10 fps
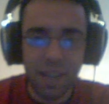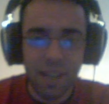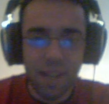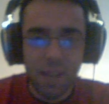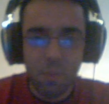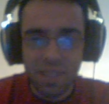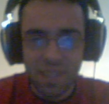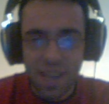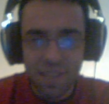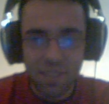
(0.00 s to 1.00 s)
What this
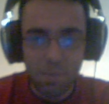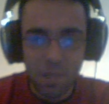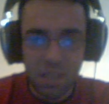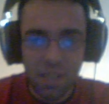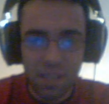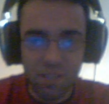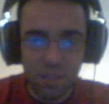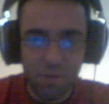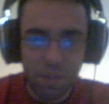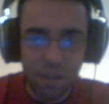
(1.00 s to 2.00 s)
has to be is a
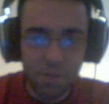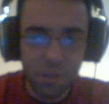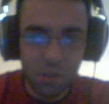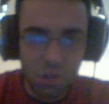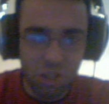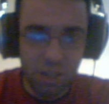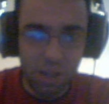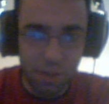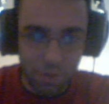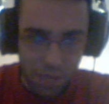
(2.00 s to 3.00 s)
revolution of
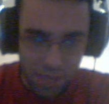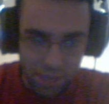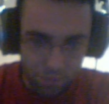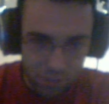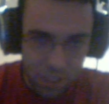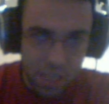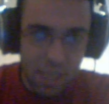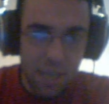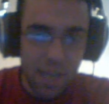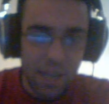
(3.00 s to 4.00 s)
free
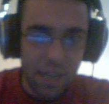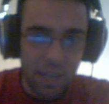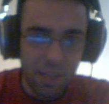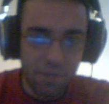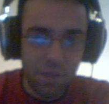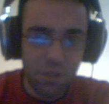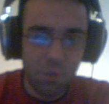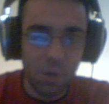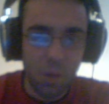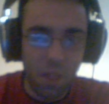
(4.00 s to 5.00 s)

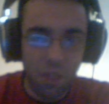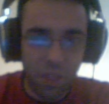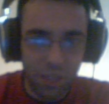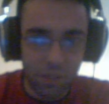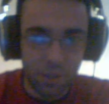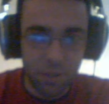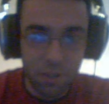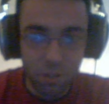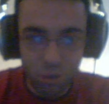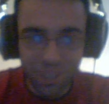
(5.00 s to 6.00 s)
individual thinkers,
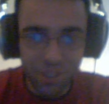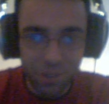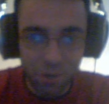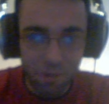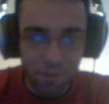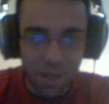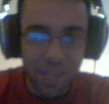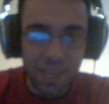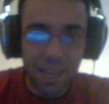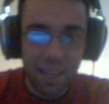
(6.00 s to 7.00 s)
critical
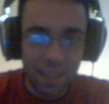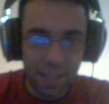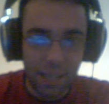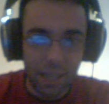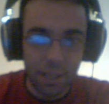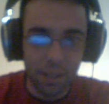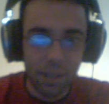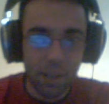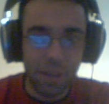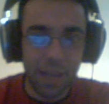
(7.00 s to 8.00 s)
fucking thinking, right?